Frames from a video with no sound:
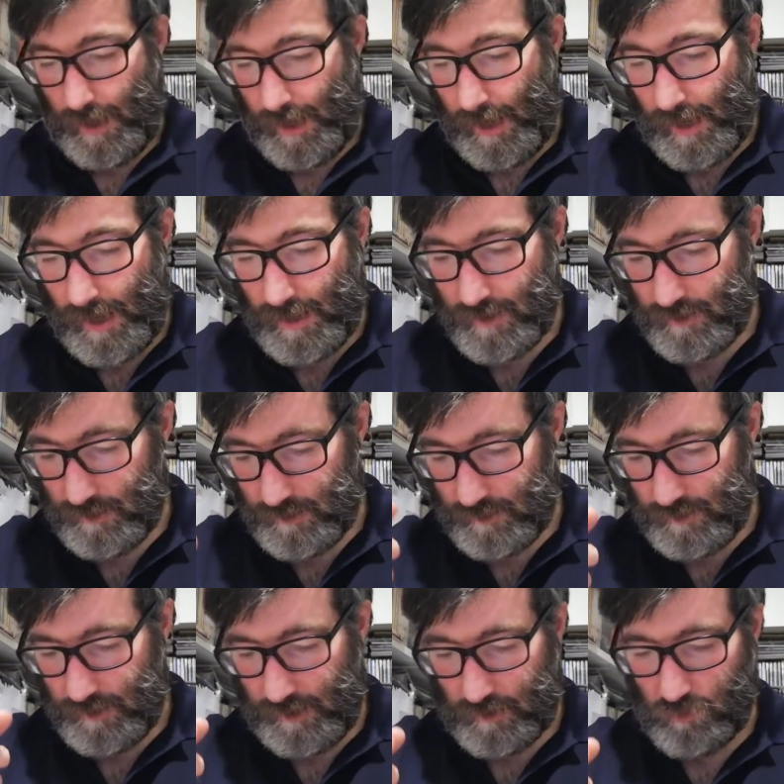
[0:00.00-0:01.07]
And
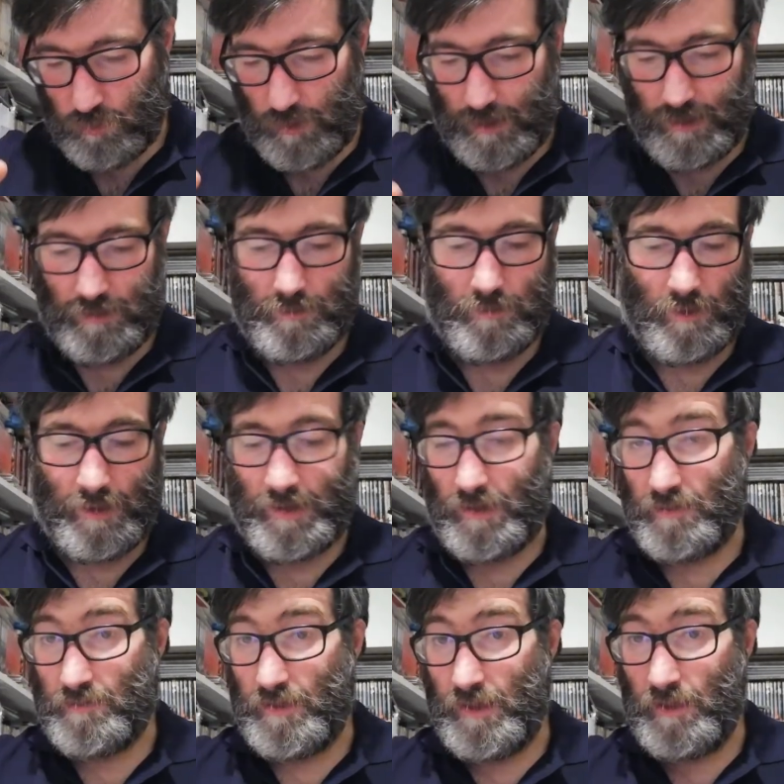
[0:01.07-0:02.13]
the next one, like I
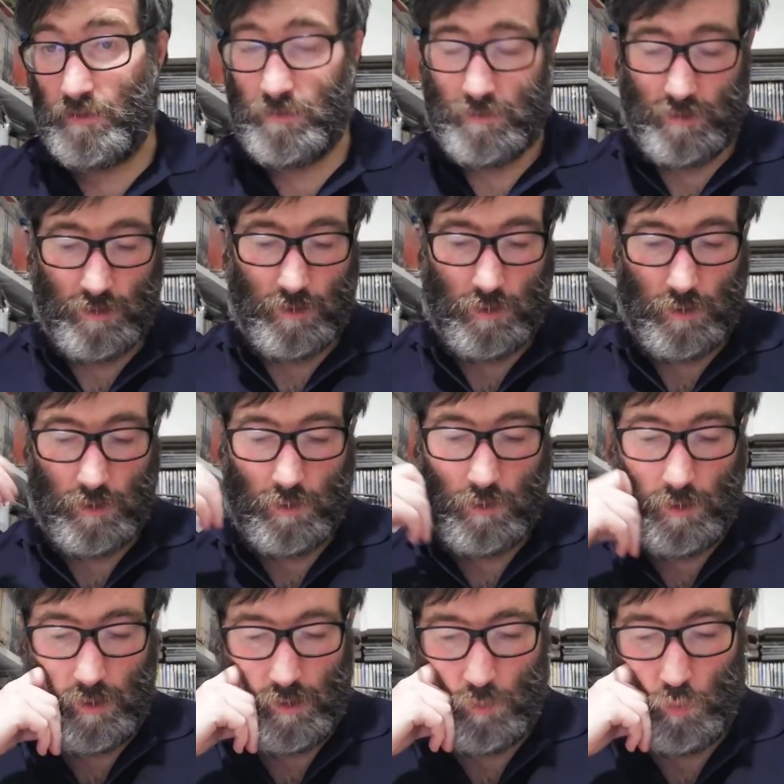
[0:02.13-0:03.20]
said,
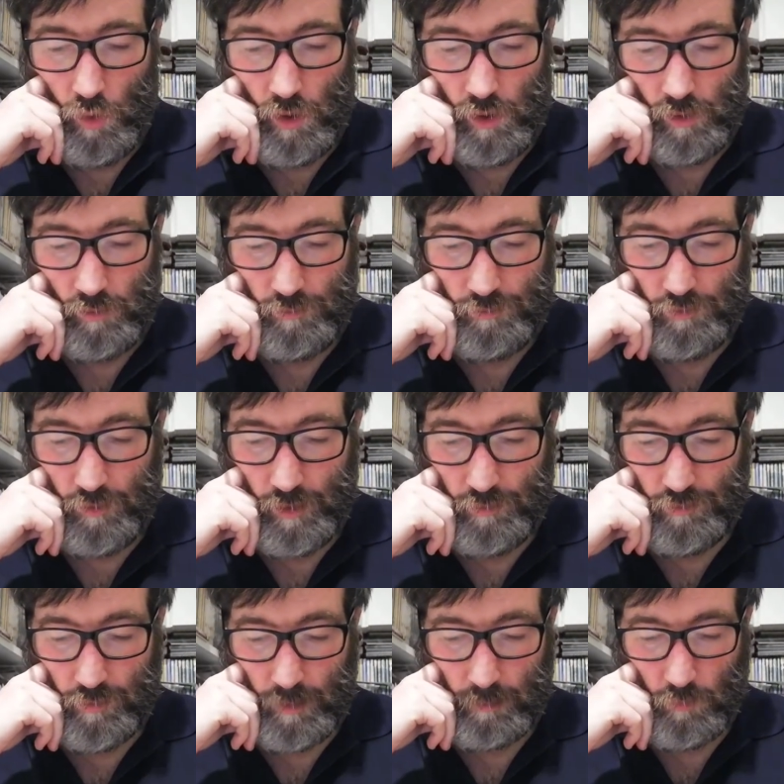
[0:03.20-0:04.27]
were three
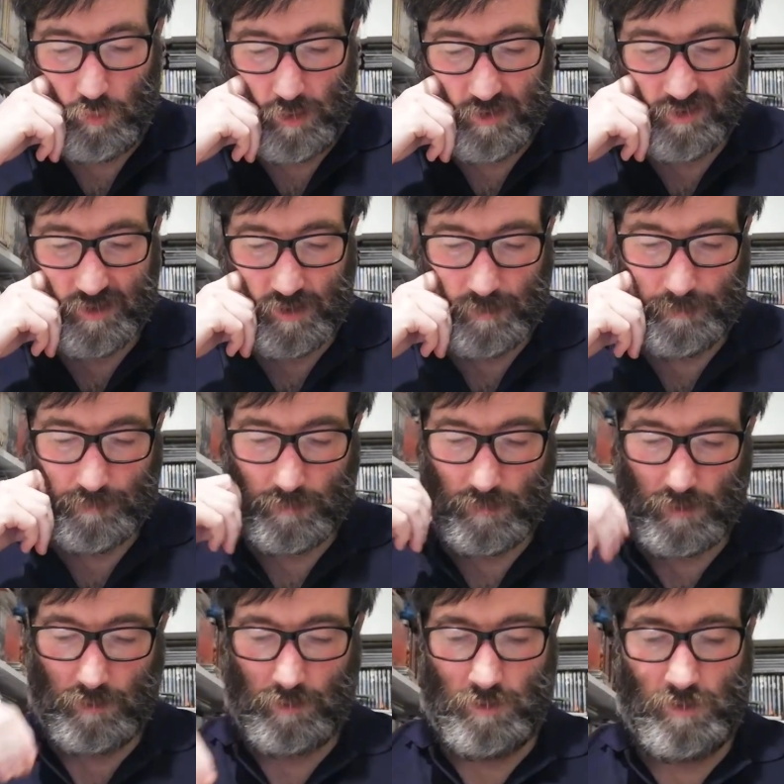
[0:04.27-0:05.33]
from Russia.
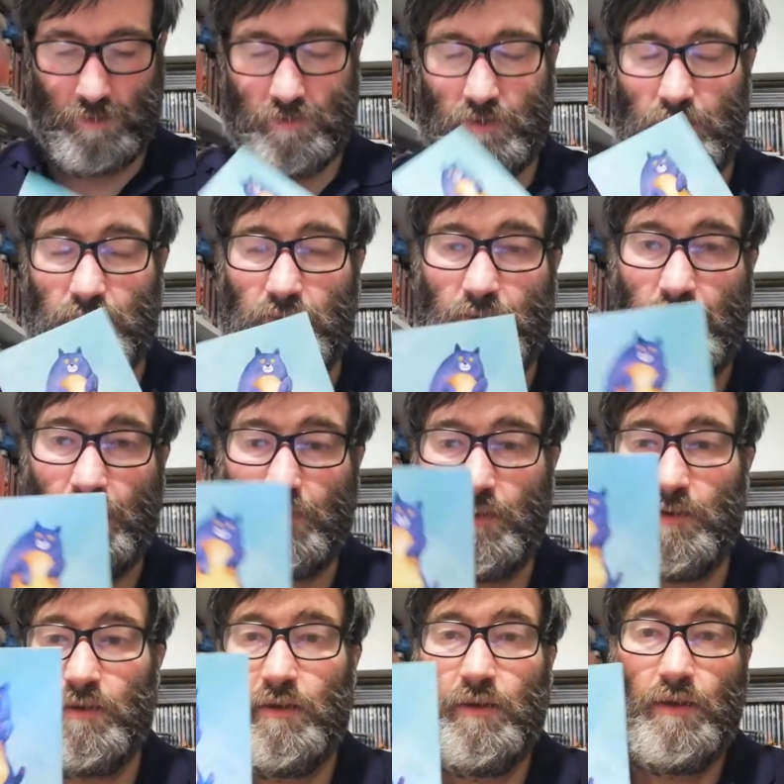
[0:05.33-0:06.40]
This is
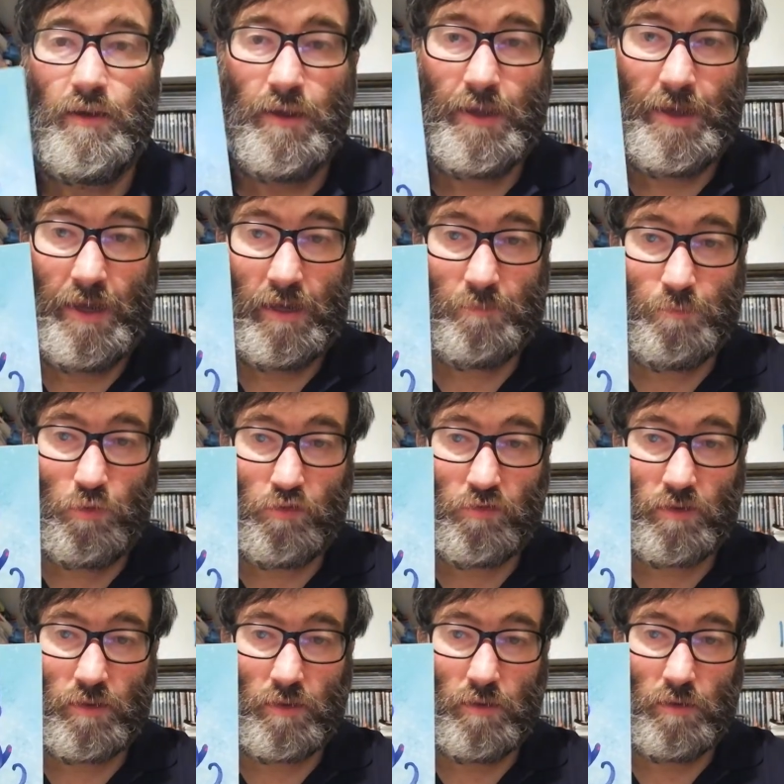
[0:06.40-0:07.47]
another cat
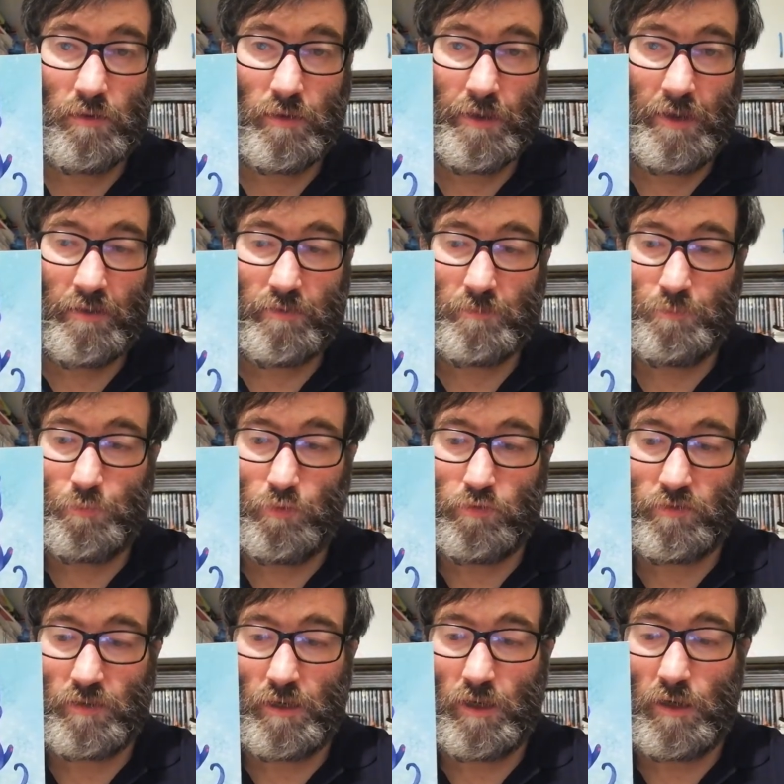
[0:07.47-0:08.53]
post cat
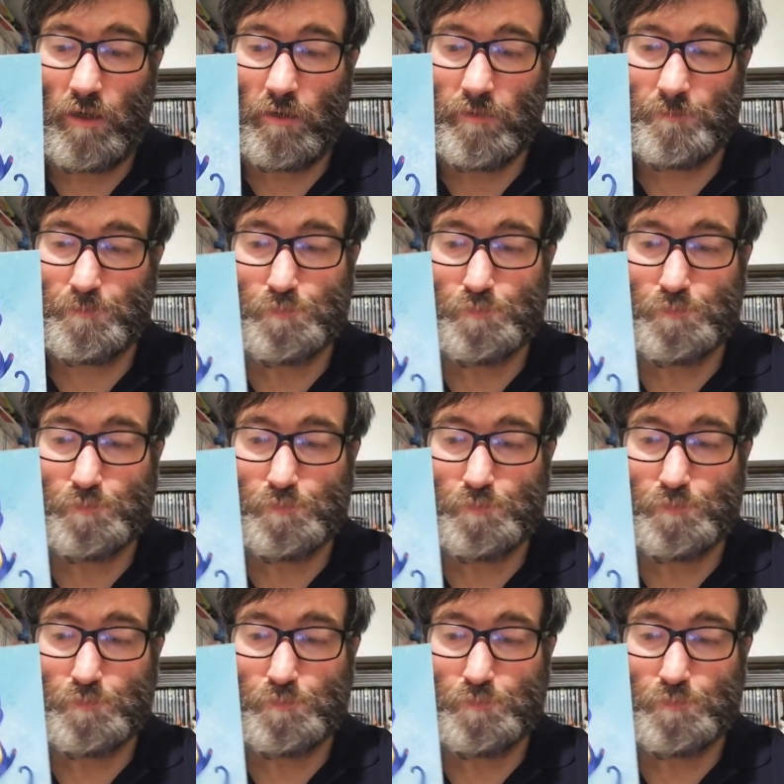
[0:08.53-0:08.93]
postcard,